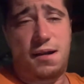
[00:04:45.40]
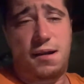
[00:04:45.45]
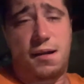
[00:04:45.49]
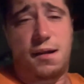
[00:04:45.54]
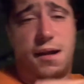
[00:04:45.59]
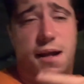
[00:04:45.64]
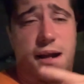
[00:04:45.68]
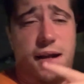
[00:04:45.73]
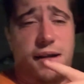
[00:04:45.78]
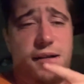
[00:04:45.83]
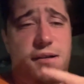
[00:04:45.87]

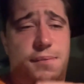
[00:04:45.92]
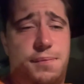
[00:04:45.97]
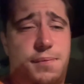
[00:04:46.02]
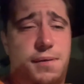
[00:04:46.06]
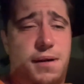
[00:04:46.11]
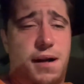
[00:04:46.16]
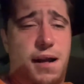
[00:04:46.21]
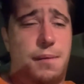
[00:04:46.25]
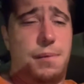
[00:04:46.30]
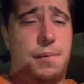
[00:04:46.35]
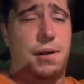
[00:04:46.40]
like,
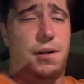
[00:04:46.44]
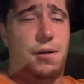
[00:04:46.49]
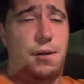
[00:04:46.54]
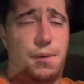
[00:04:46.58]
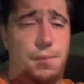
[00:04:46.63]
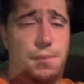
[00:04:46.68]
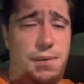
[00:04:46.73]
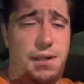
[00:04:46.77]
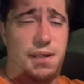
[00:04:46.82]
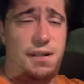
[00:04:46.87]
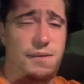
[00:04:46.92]
subscribe, and
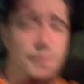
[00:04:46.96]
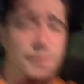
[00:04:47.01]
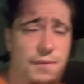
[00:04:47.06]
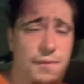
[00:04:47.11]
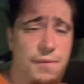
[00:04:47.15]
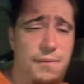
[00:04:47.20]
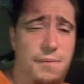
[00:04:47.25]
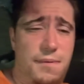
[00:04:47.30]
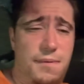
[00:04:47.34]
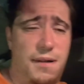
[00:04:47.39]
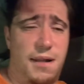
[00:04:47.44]
comment.
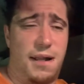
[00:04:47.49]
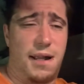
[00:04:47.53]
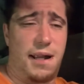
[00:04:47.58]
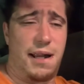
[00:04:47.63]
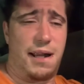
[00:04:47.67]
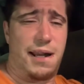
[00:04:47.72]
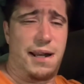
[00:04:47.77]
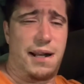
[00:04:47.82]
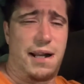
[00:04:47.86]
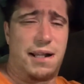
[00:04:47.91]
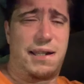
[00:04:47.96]

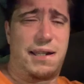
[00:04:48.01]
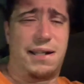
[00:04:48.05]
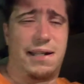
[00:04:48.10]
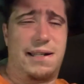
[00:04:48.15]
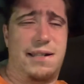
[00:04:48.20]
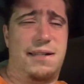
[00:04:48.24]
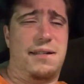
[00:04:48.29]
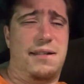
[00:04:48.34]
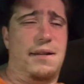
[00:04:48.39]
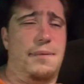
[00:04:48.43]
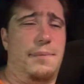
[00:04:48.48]
And I think
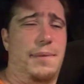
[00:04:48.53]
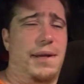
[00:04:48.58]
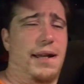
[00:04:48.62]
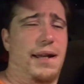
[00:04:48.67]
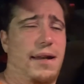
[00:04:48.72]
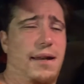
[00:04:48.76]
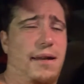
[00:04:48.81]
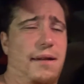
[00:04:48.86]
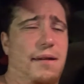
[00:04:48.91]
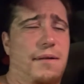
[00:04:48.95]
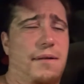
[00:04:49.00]
it's gonna be the end
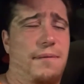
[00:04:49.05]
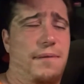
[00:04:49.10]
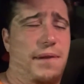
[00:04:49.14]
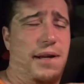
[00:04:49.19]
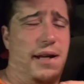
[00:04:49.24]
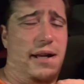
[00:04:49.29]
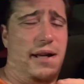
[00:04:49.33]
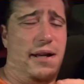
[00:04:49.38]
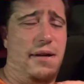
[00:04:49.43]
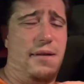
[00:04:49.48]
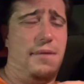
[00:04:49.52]
of the
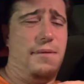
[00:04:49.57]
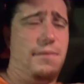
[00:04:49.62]
video.